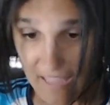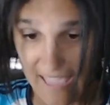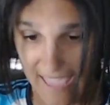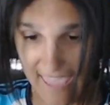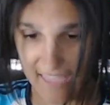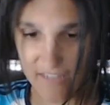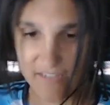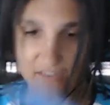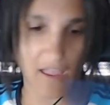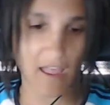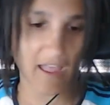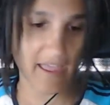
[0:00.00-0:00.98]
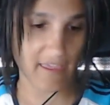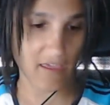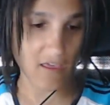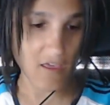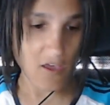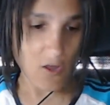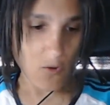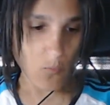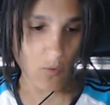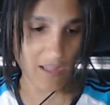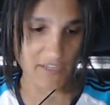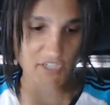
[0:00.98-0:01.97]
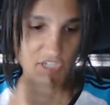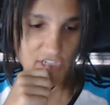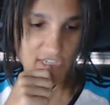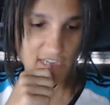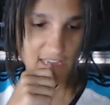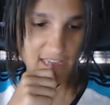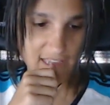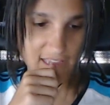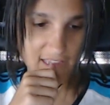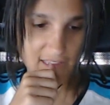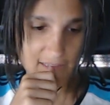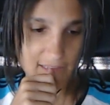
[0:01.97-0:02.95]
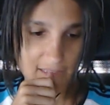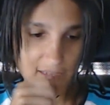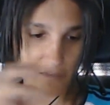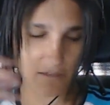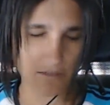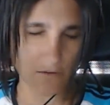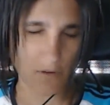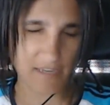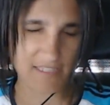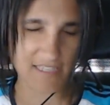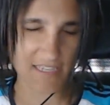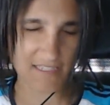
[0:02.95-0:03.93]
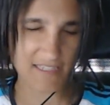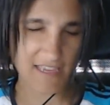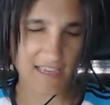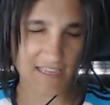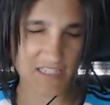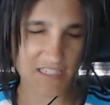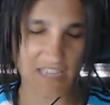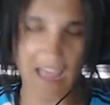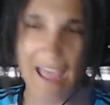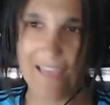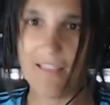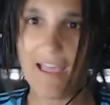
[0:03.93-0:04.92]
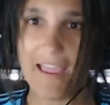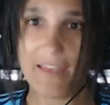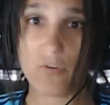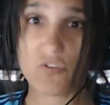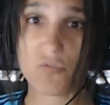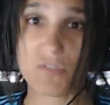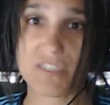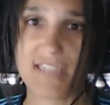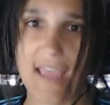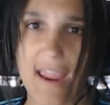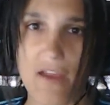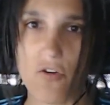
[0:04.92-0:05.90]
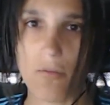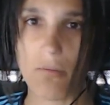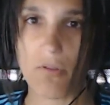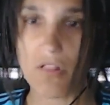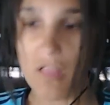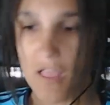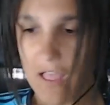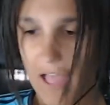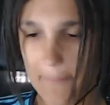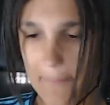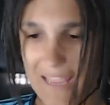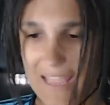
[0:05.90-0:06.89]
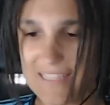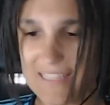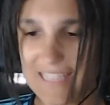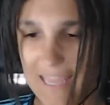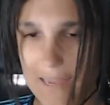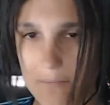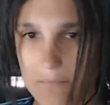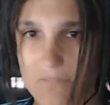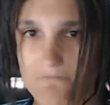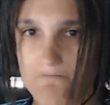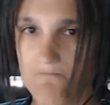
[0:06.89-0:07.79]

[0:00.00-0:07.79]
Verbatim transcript: and I watched uh, oh, what is it, uh, Skyline, which was terrible. I mean, it seemed